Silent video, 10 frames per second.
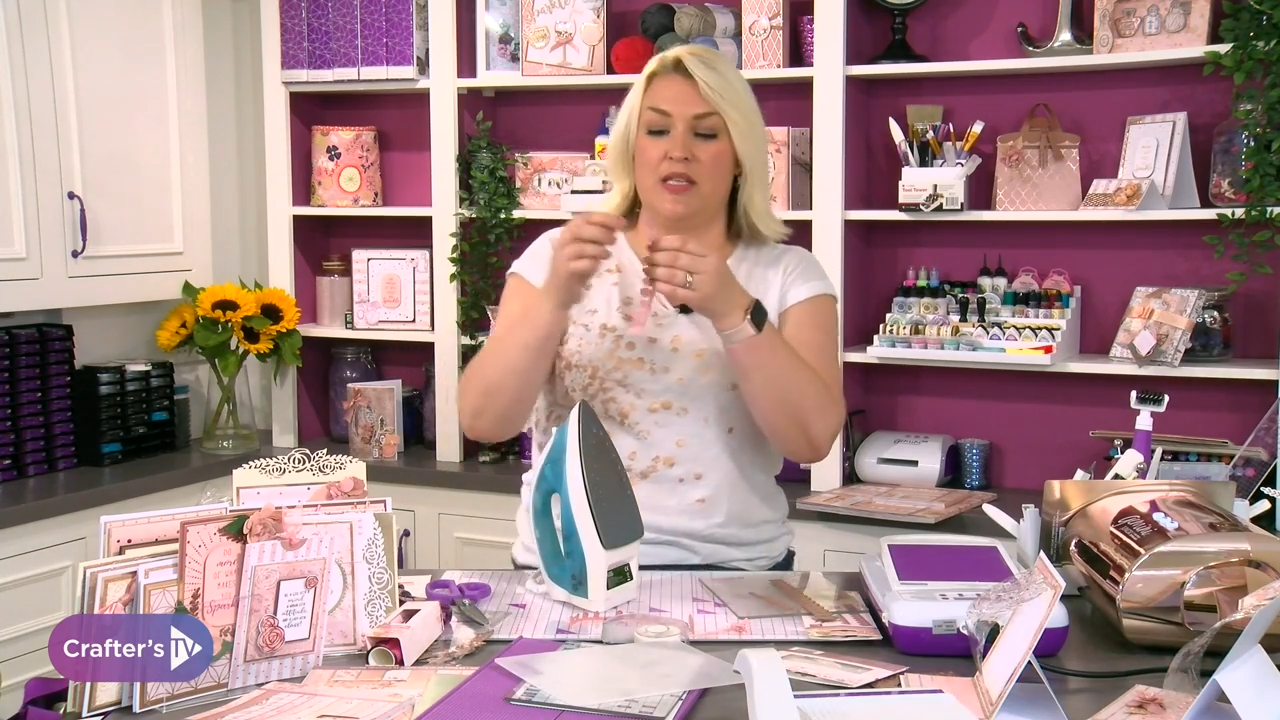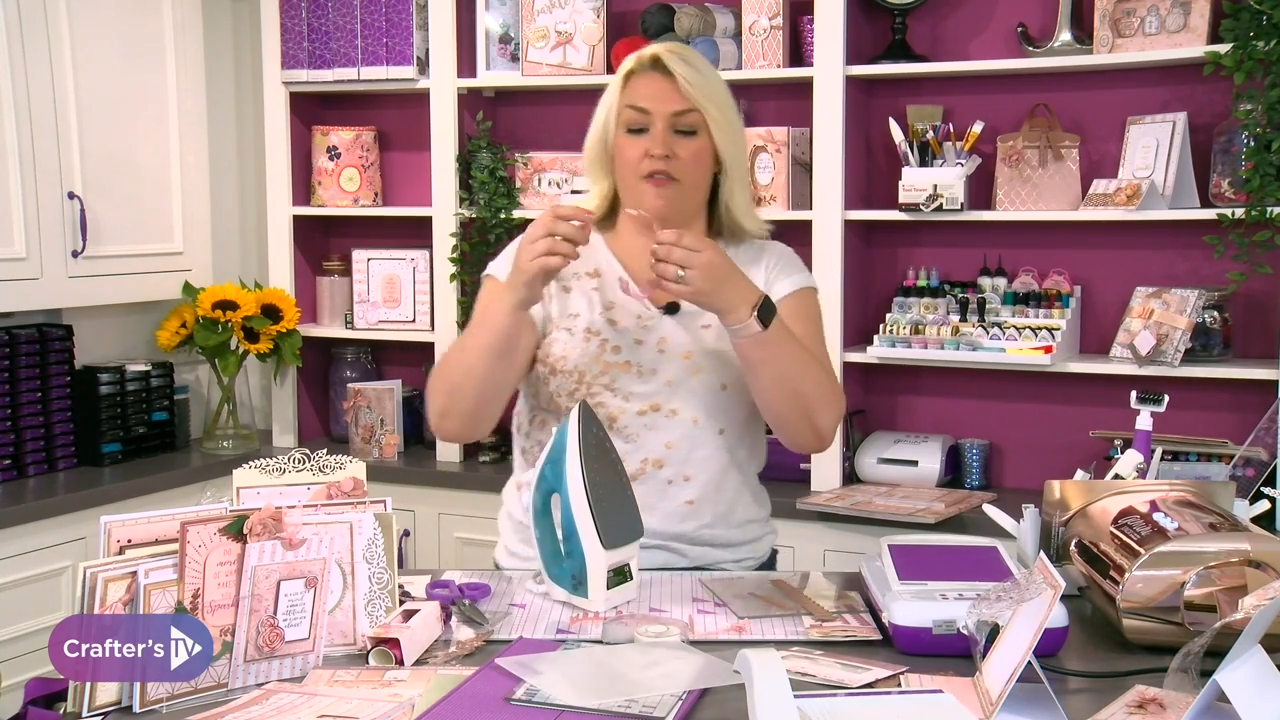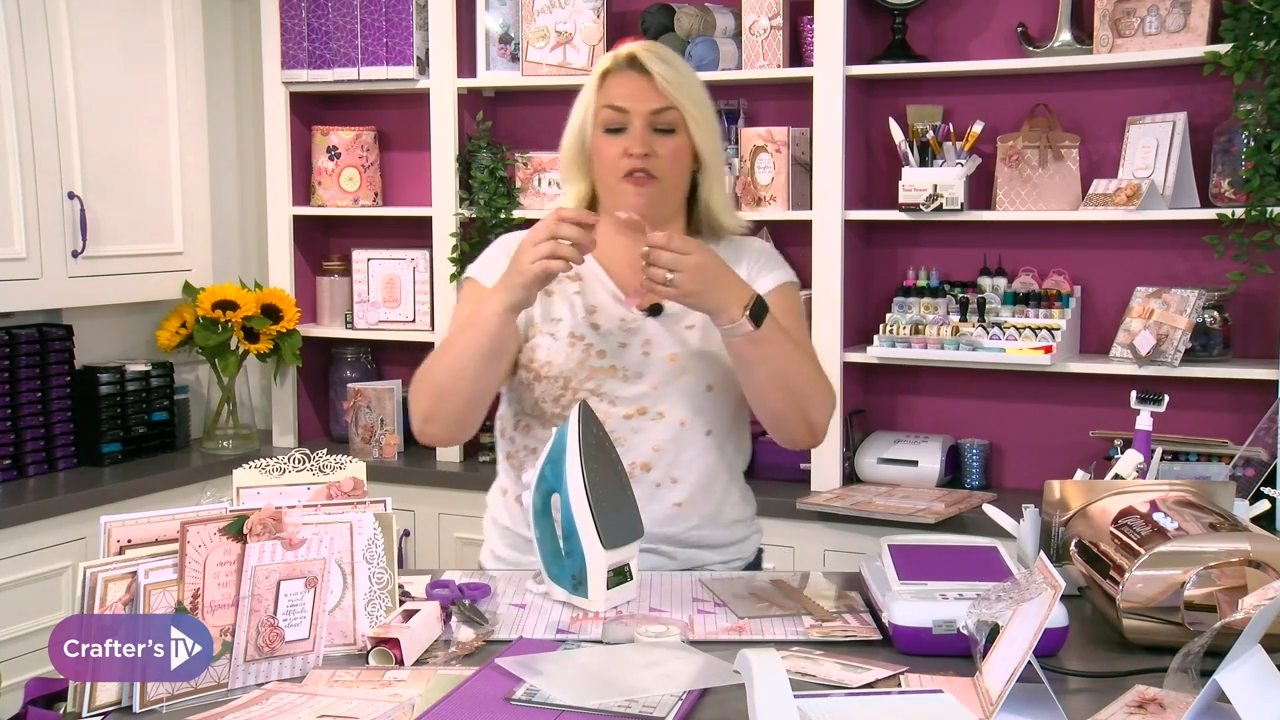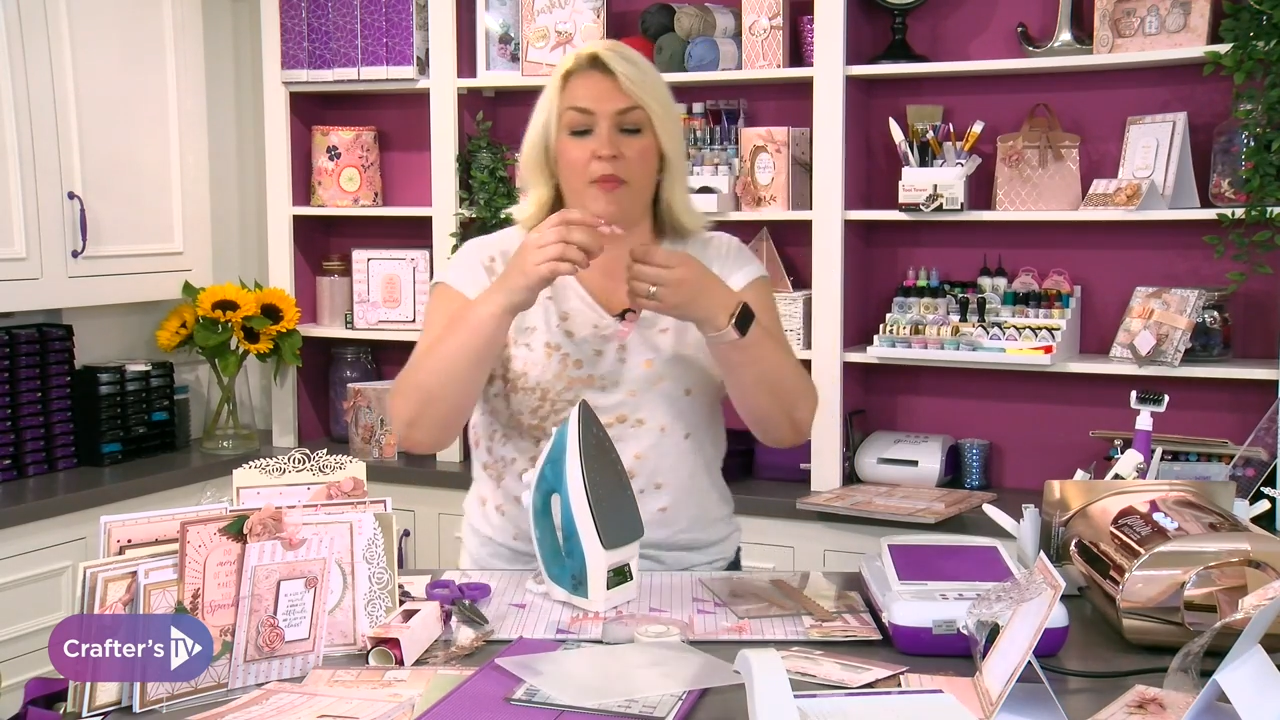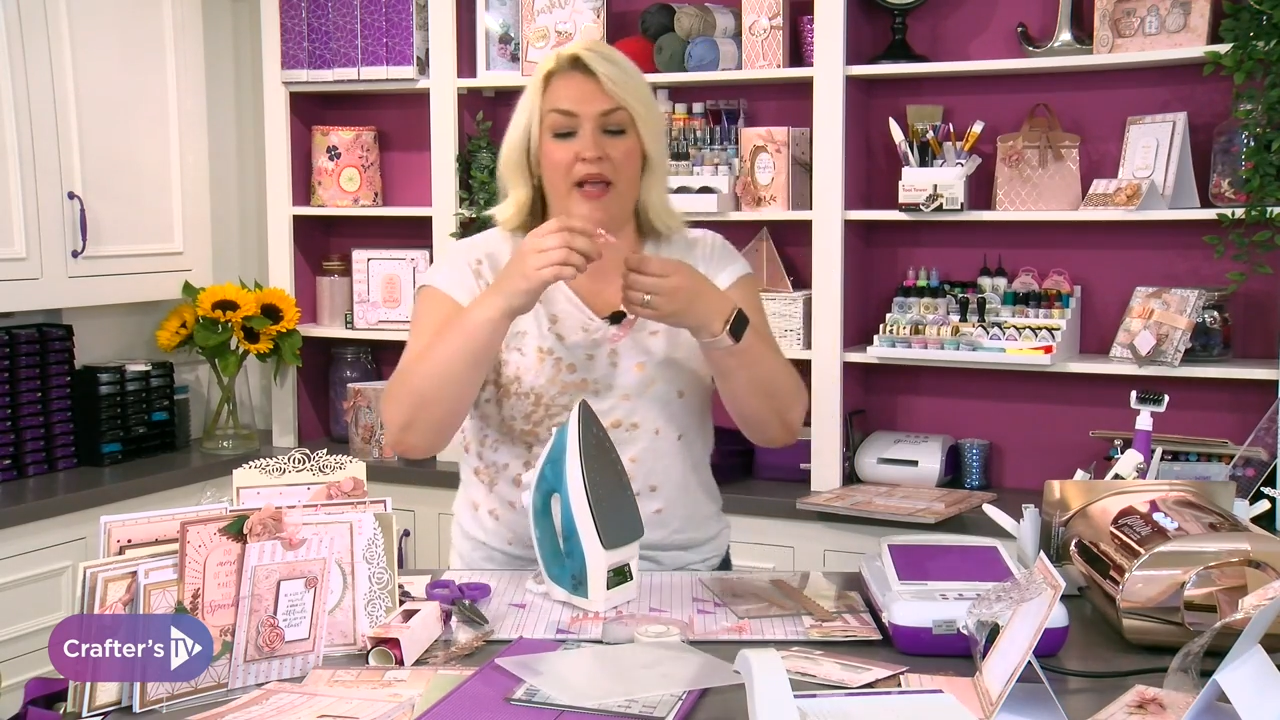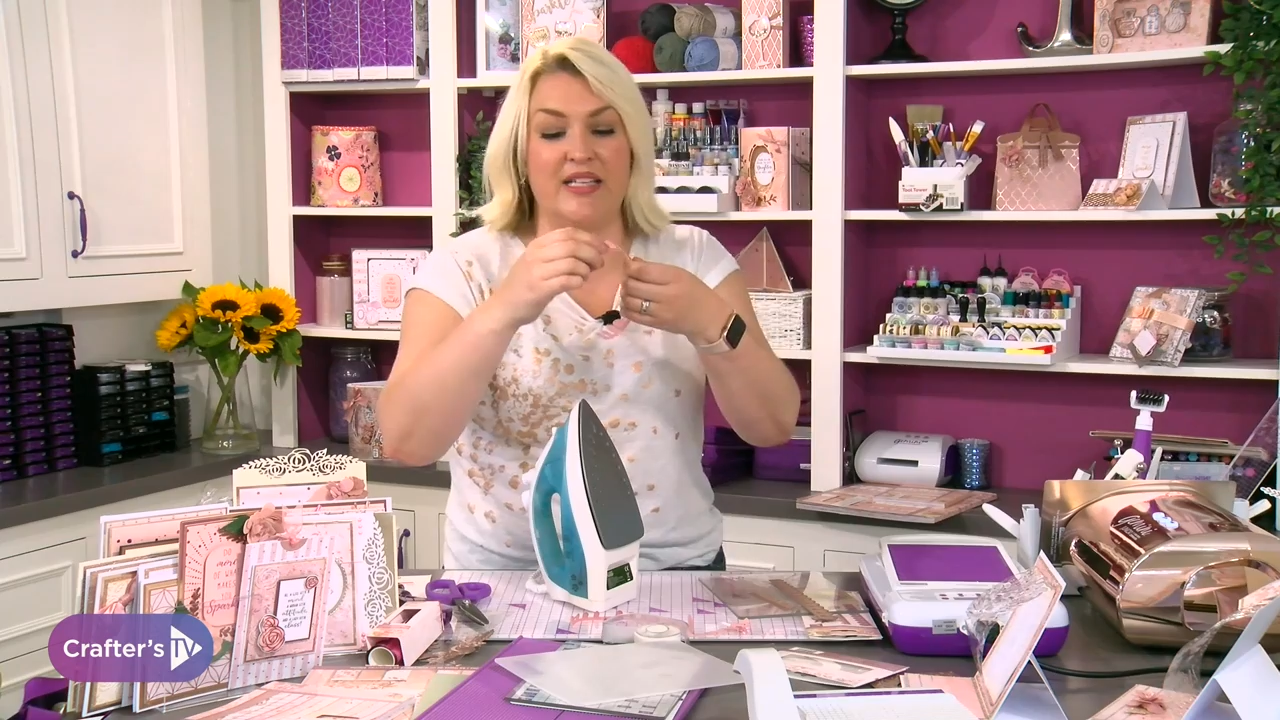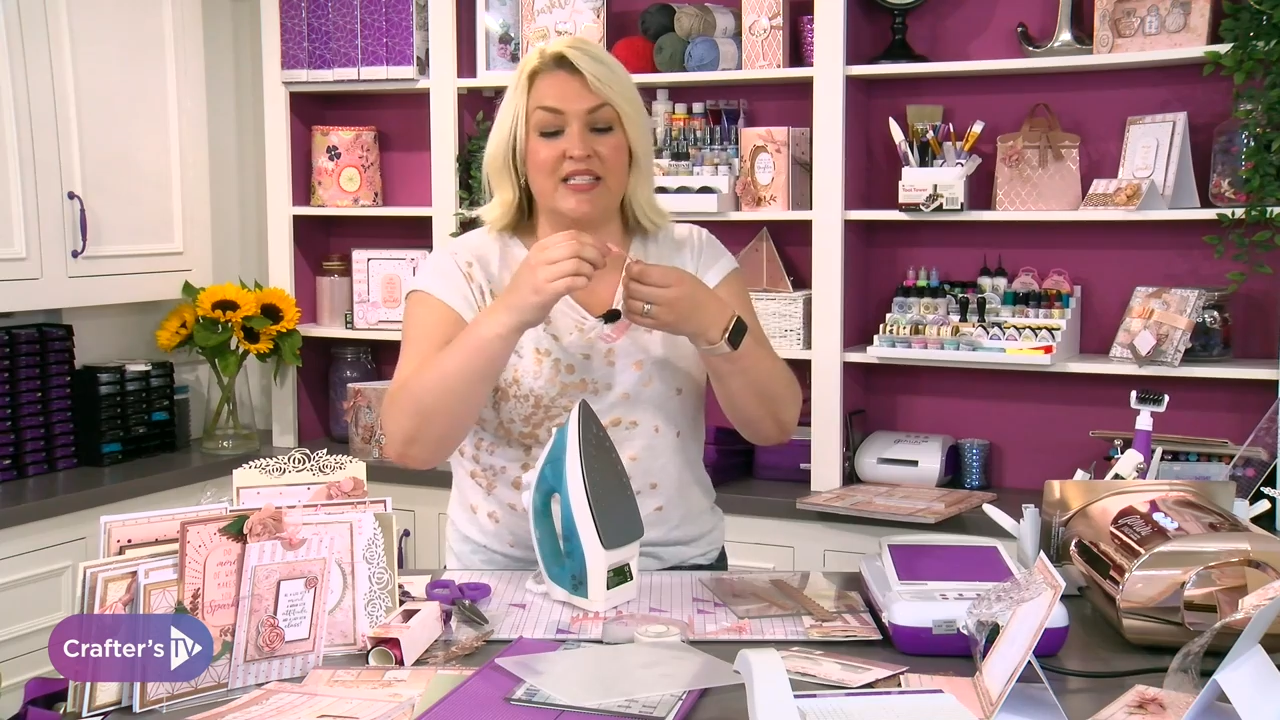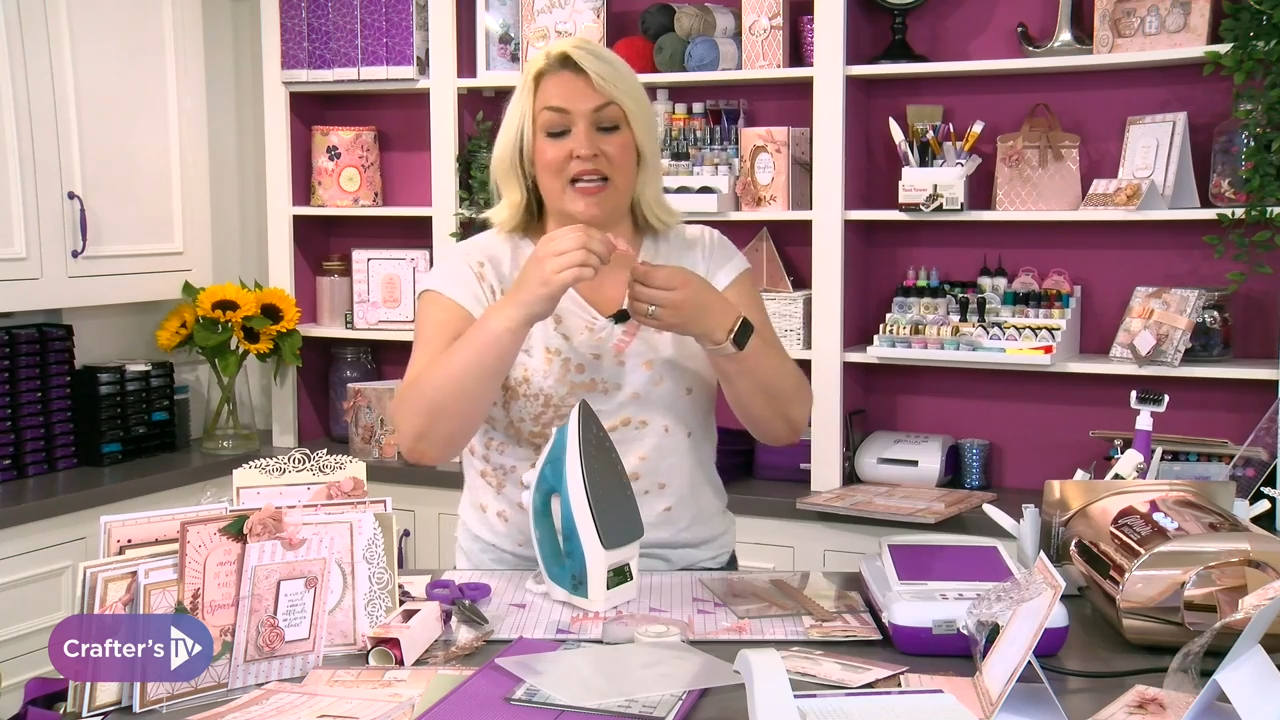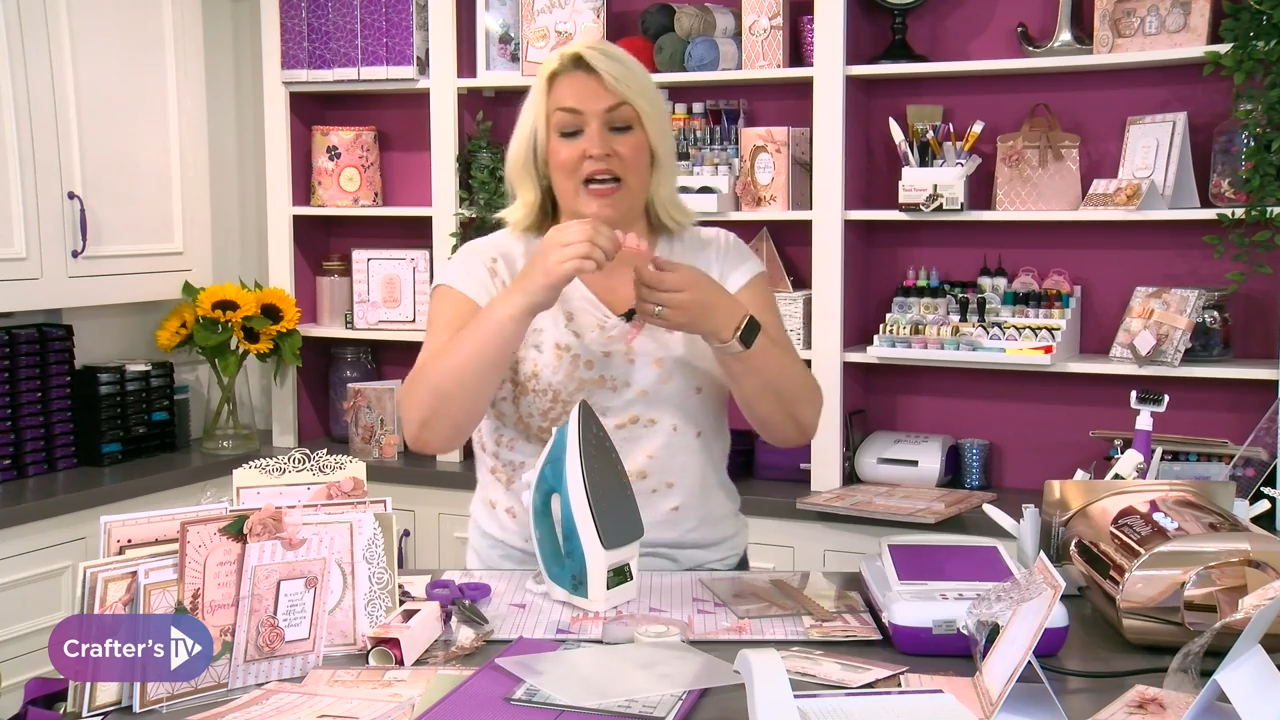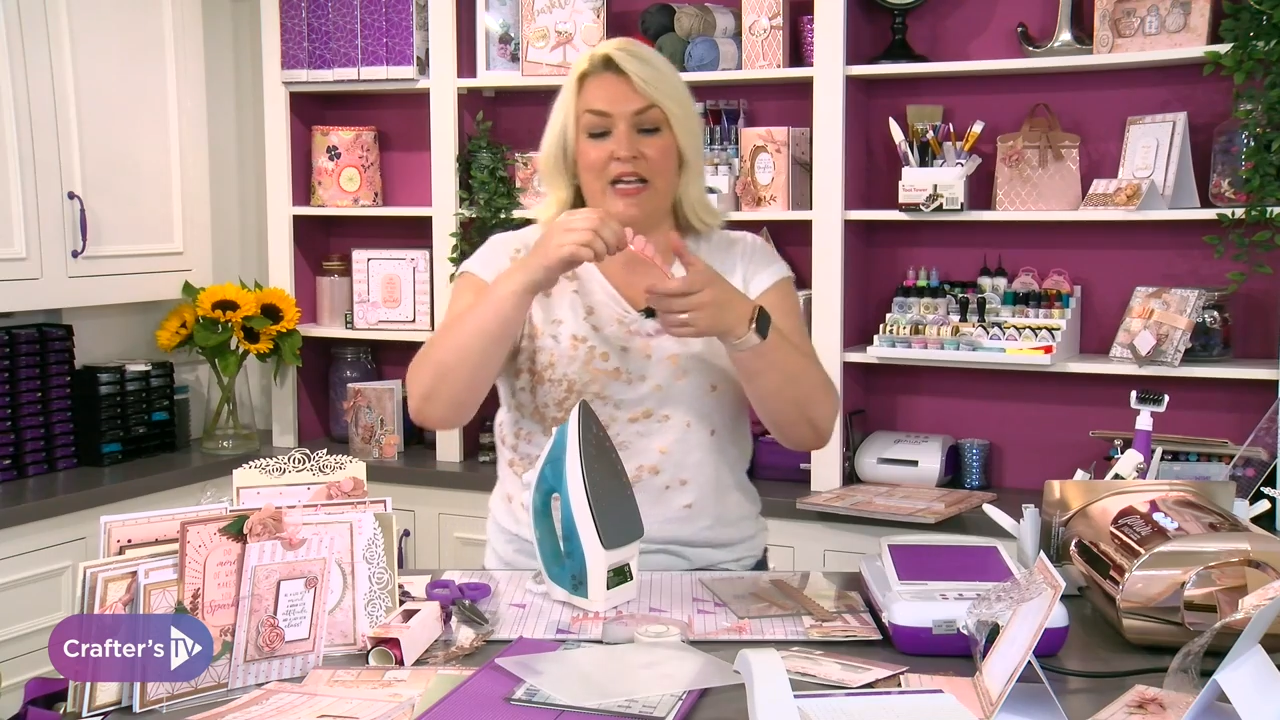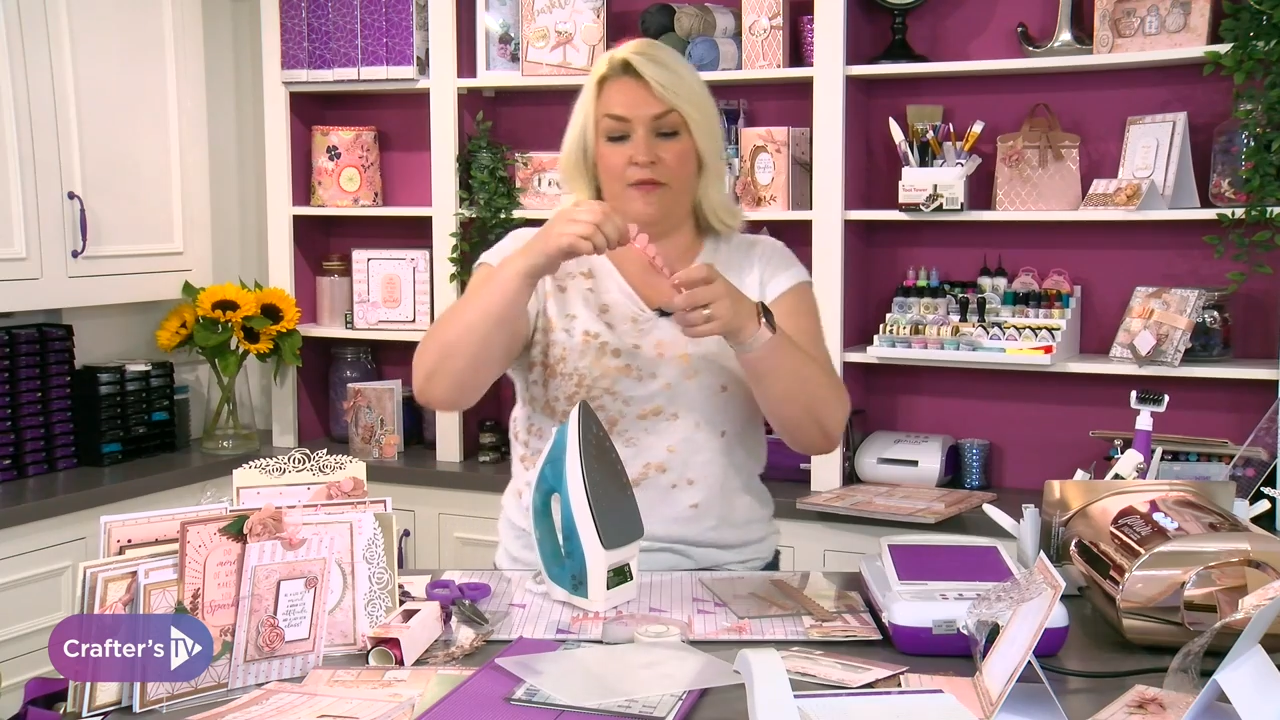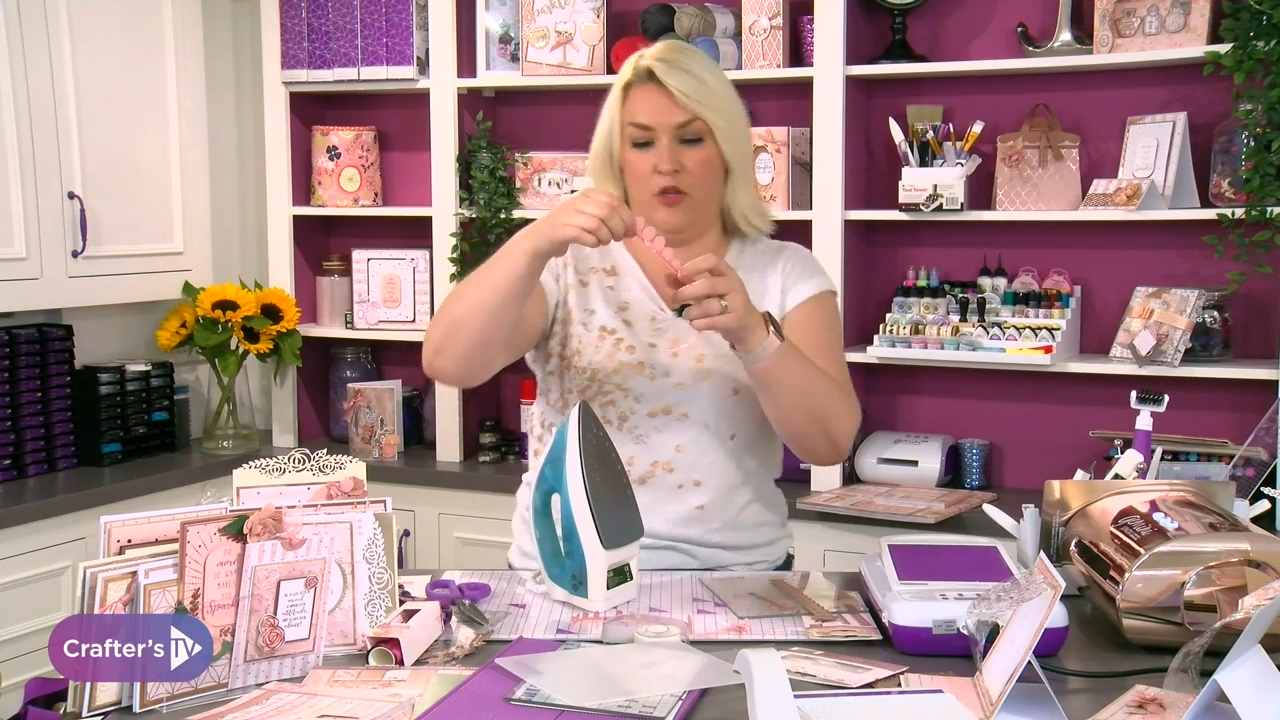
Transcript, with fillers: it from like a side